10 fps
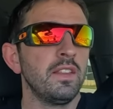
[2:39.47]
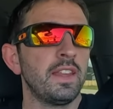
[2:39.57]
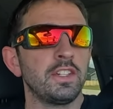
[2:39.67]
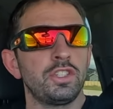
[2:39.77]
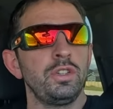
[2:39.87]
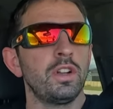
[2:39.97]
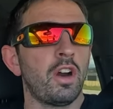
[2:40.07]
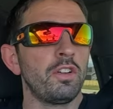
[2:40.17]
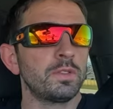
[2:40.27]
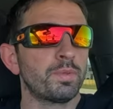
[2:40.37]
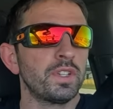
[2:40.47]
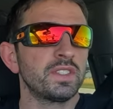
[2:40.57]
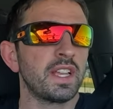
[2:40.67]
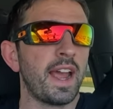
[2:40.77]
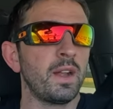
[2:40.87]
that $2 per
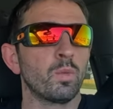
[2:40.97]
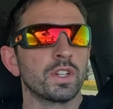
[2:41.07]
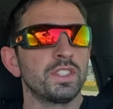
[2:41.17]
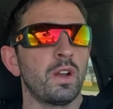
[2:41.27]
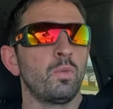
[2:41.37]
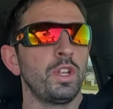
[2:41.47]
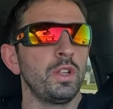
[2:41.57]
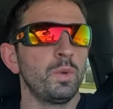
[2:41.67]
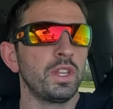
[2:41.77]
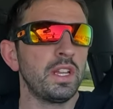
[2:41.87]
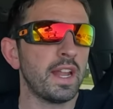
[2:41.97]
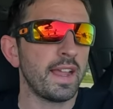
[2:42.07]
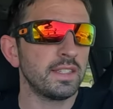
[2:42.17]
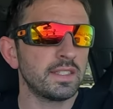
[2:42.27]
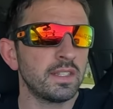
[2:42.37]
side works out really, really
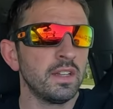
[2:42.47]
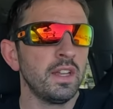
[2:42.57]
nice.